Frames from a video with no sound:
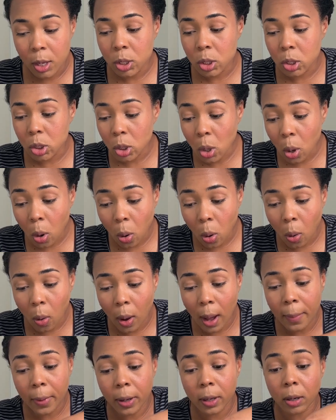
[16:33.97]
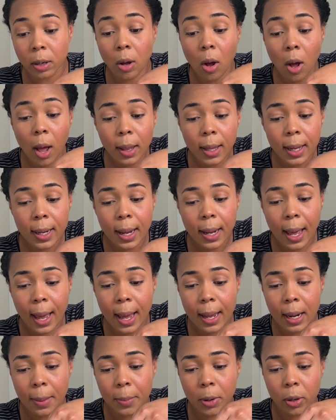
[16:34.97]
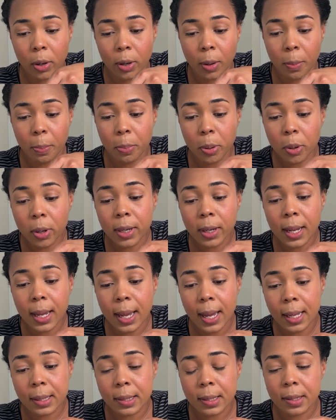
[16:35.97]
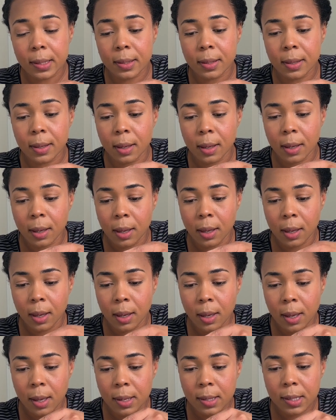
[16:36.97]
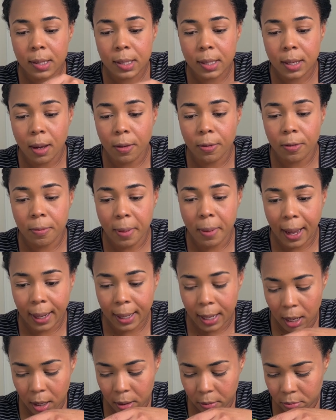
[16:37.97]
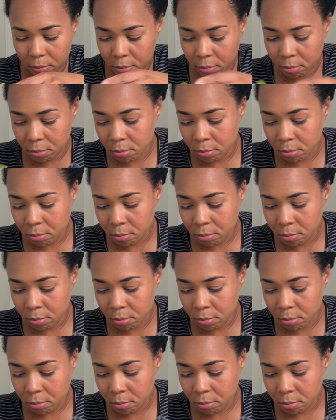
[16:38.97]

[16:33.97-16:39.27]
So I'm going to call it and I'm going to put its stuff back in.